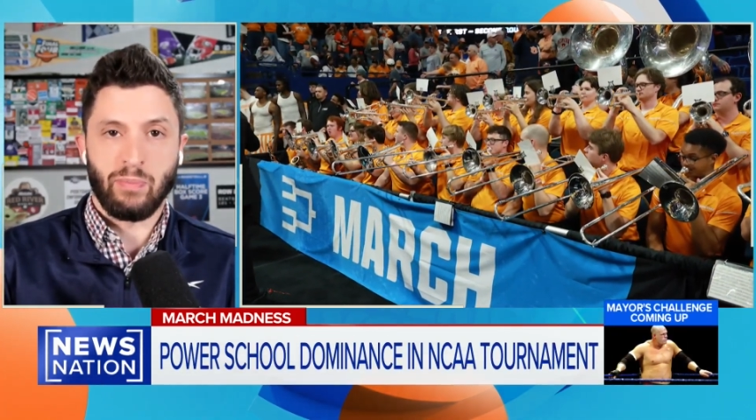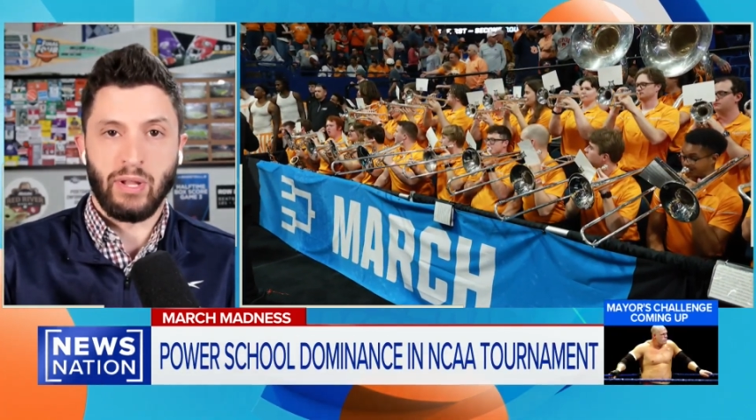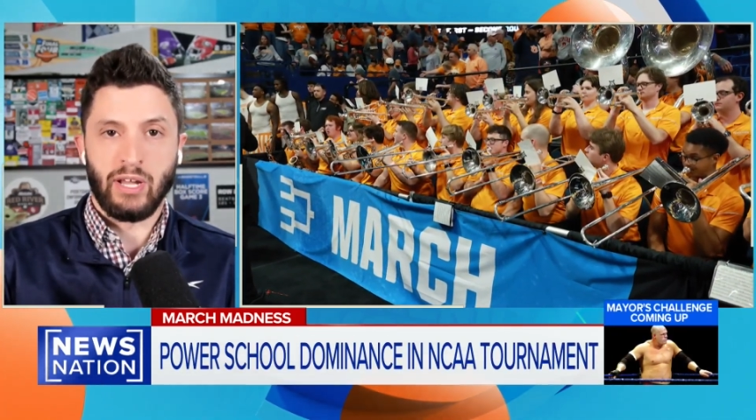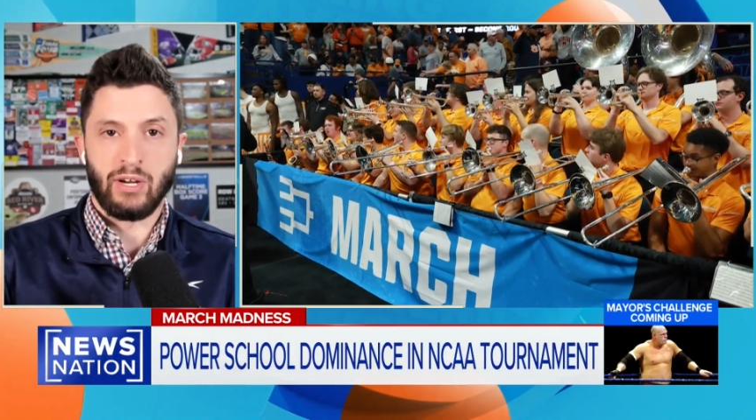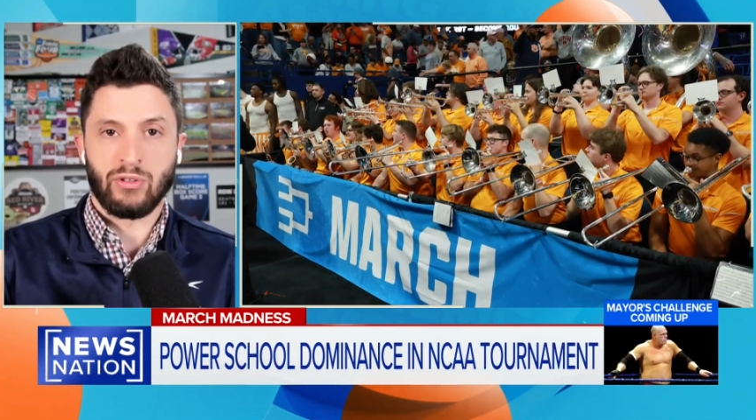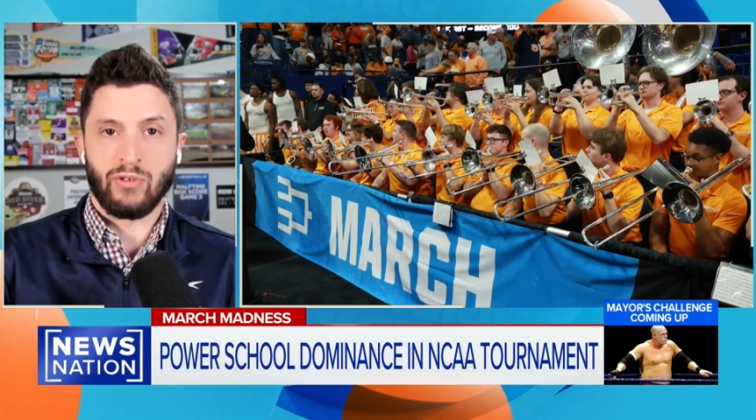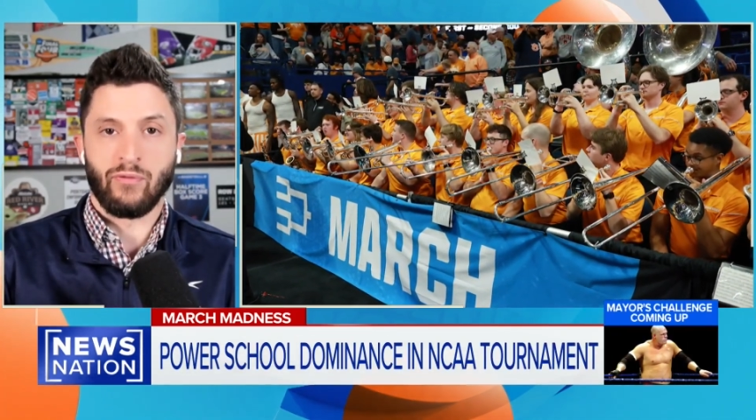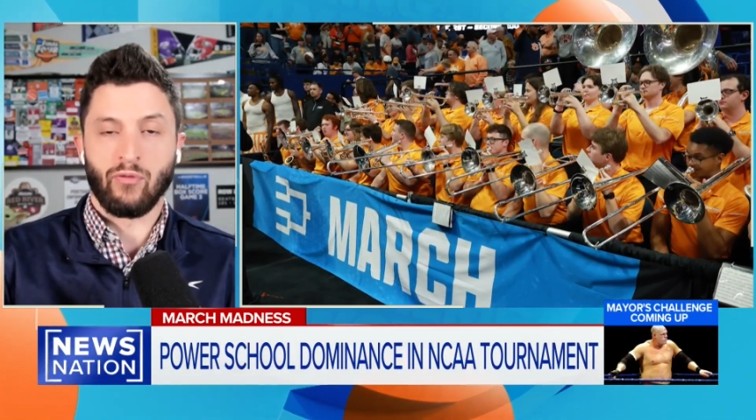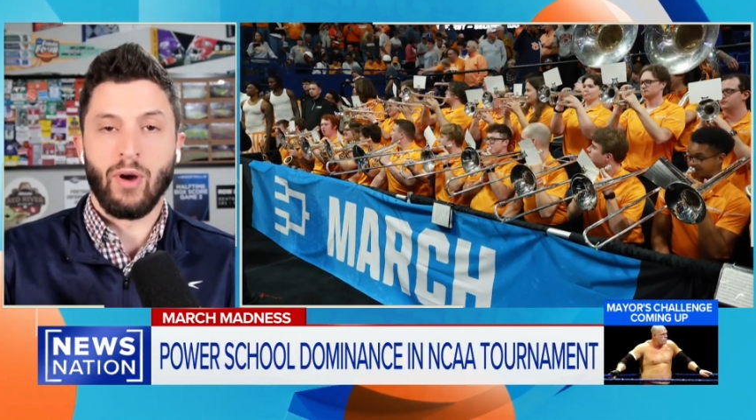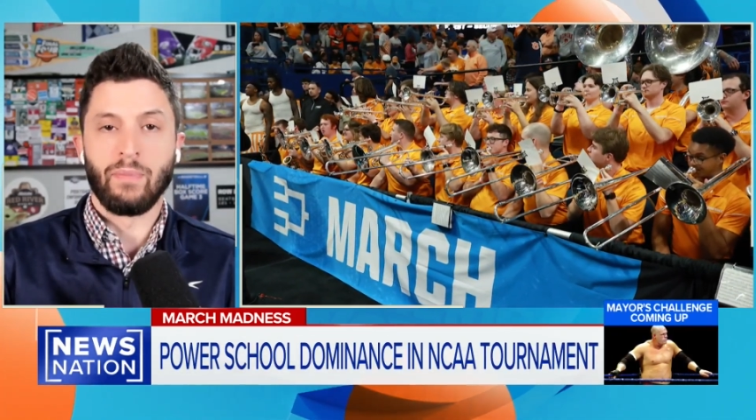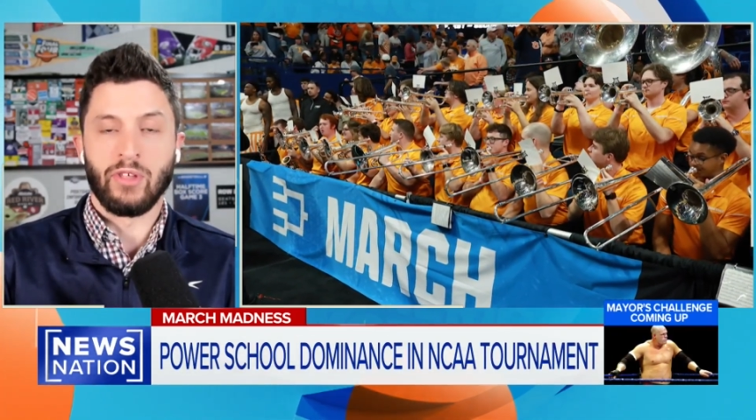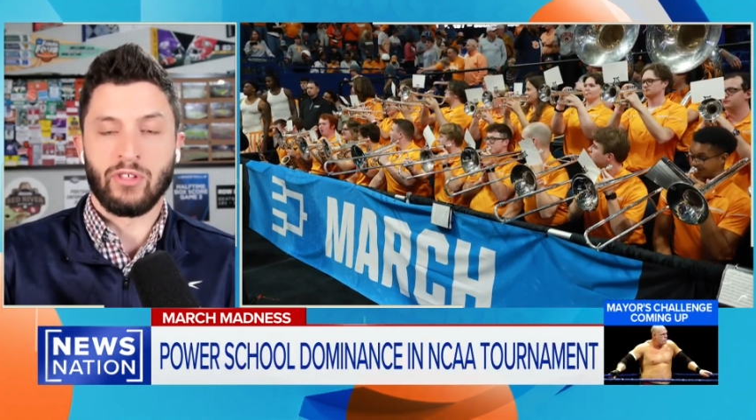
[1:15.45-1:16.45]
players
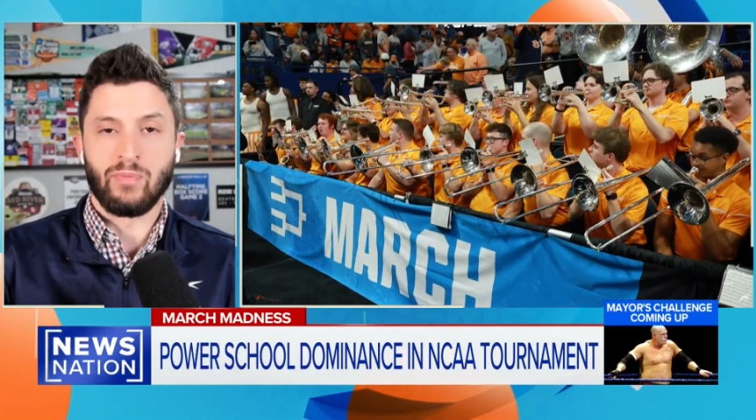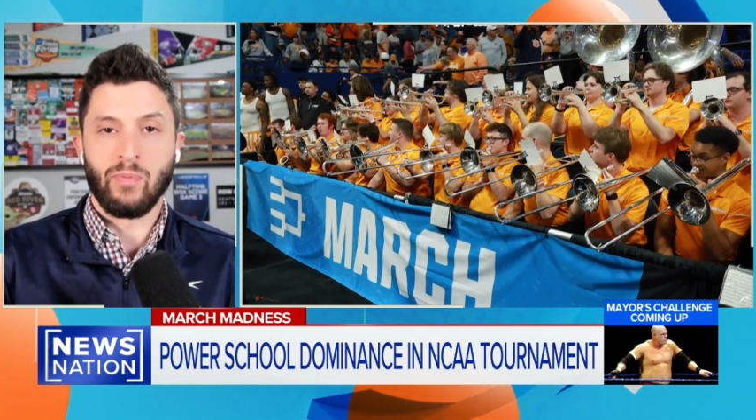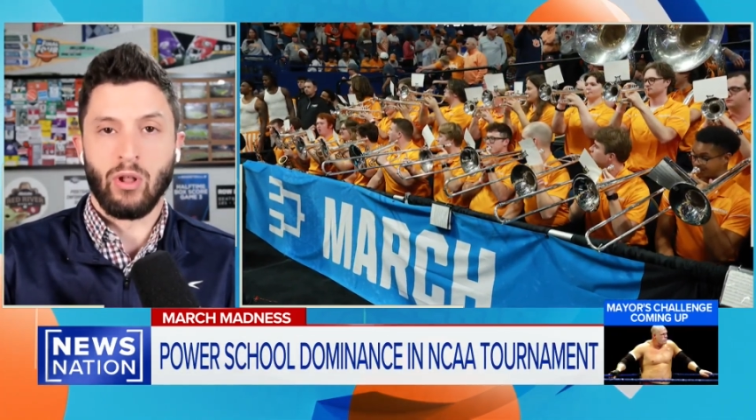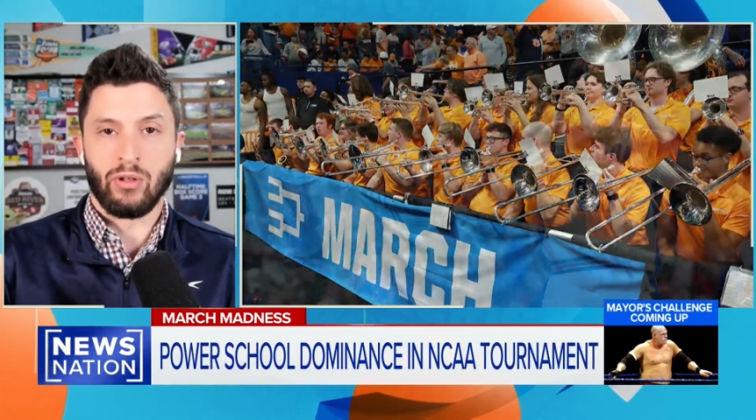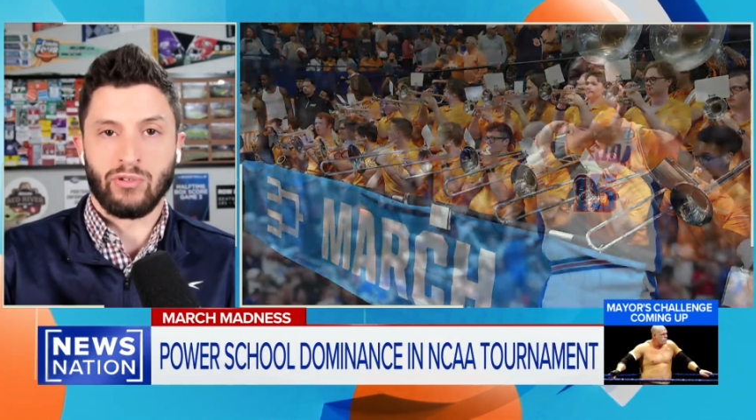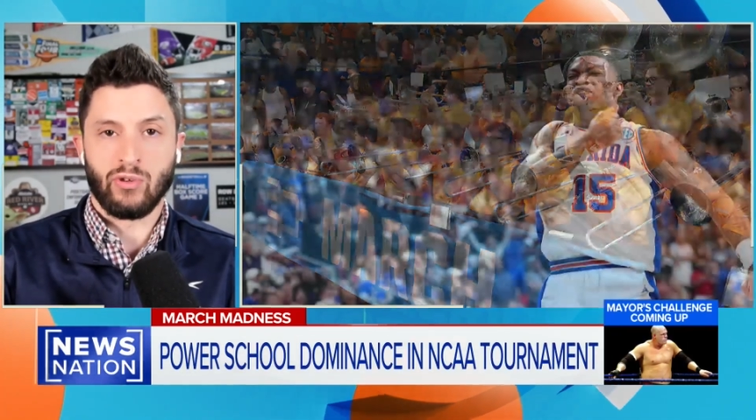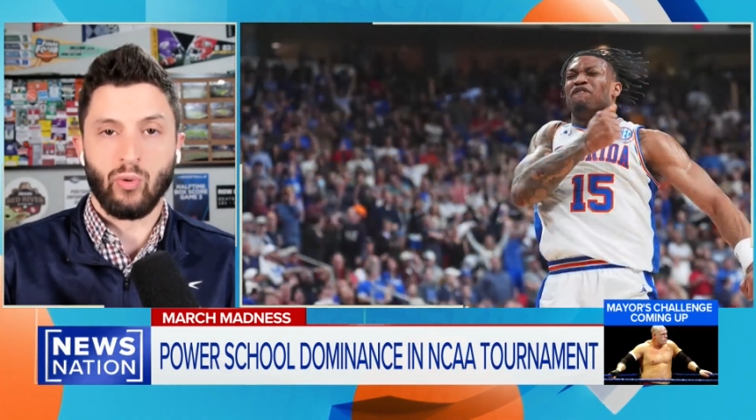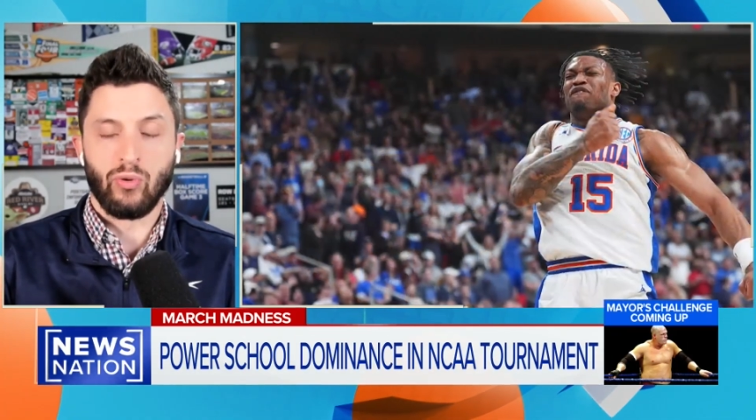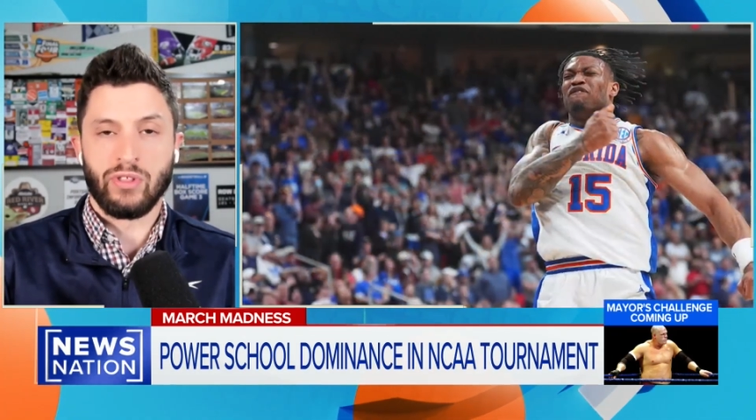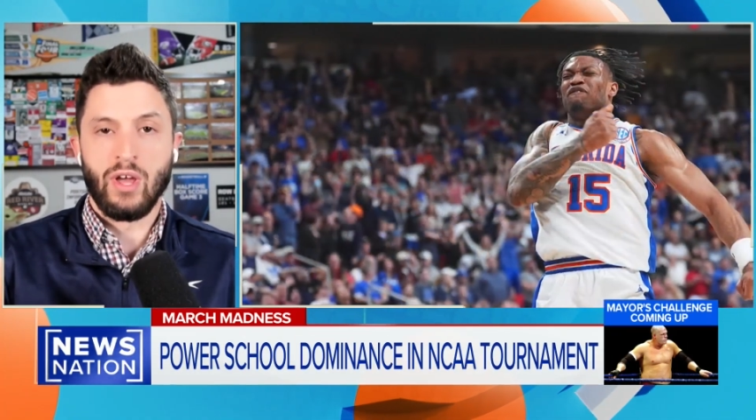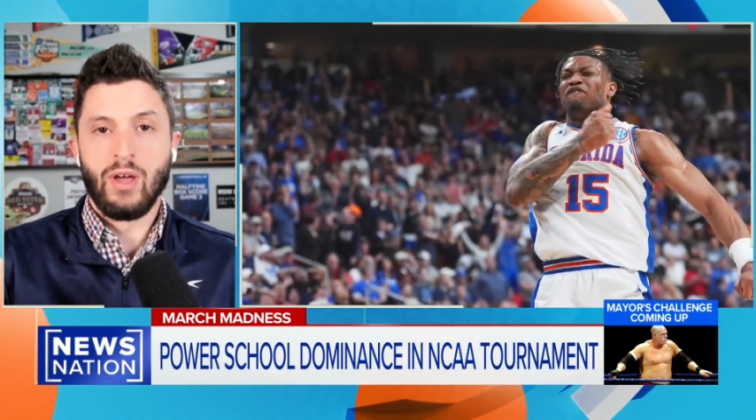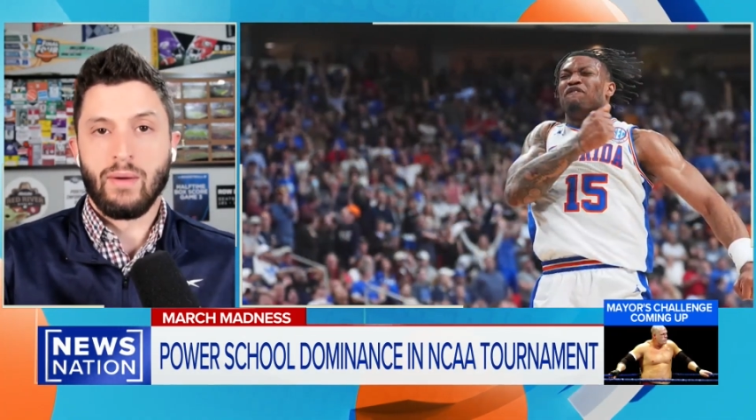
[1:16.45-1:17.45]
from the smaller schools